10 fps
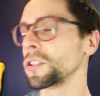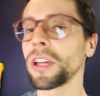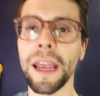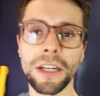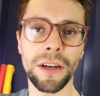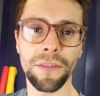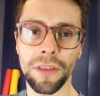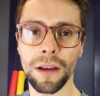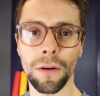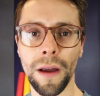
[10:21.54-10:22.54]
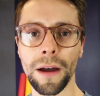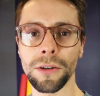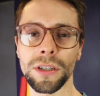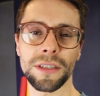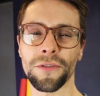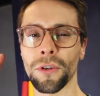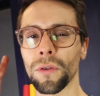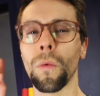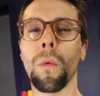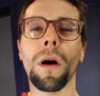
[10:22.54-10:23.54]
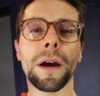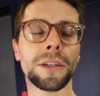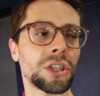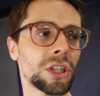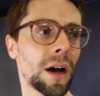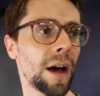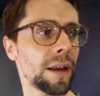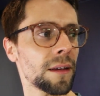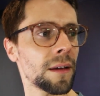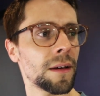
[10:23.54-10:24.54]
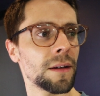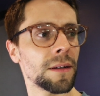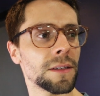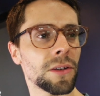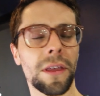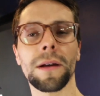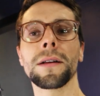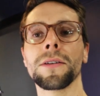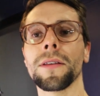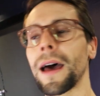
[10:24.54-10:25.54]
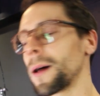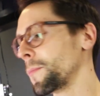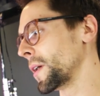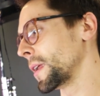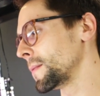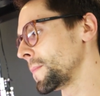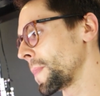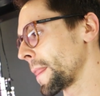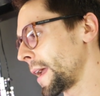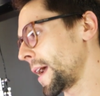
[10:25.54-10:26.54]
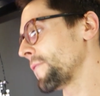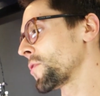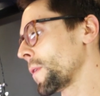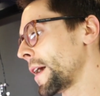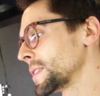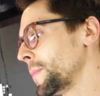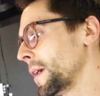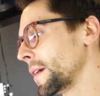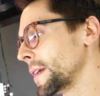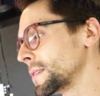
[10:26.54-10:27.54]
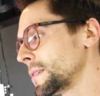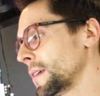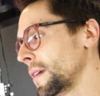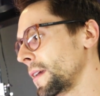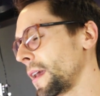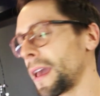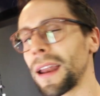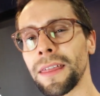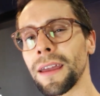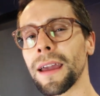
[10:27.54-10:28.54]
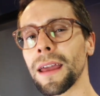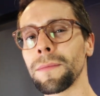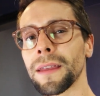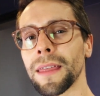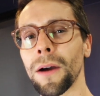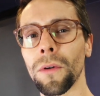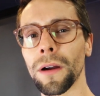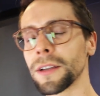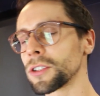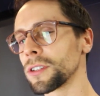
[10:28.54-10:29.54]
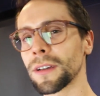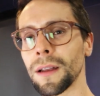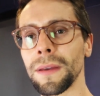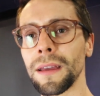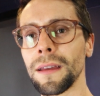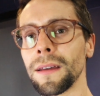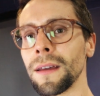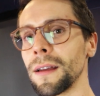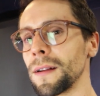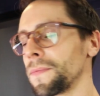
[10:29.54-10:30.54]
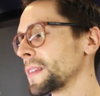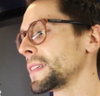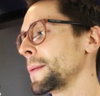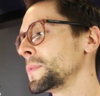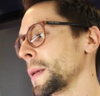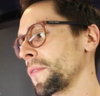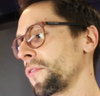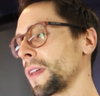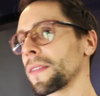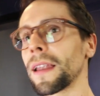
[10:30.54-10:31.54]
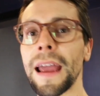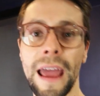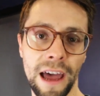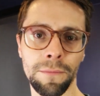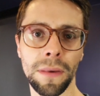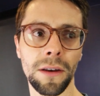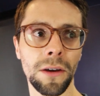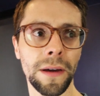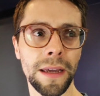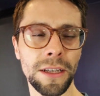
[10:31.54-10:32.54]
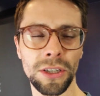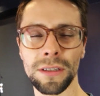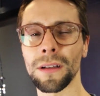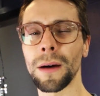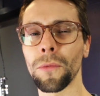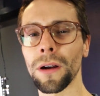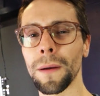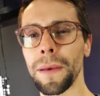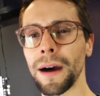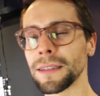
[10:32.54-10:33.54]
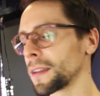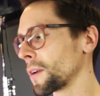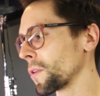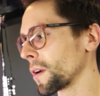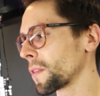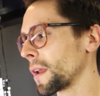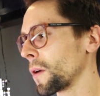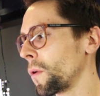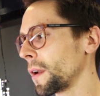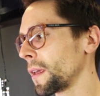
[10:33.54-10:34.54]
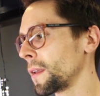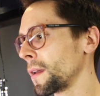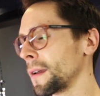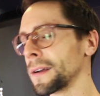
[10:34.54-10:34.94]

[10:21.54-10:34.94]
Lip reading: change everything around just for one shot. So I think I'm gonna do that, but I have the raspberries and I think I can make that work. It's just gonna be the same type of thing that I have been doing. It's just a lot more compositing work than I wanted,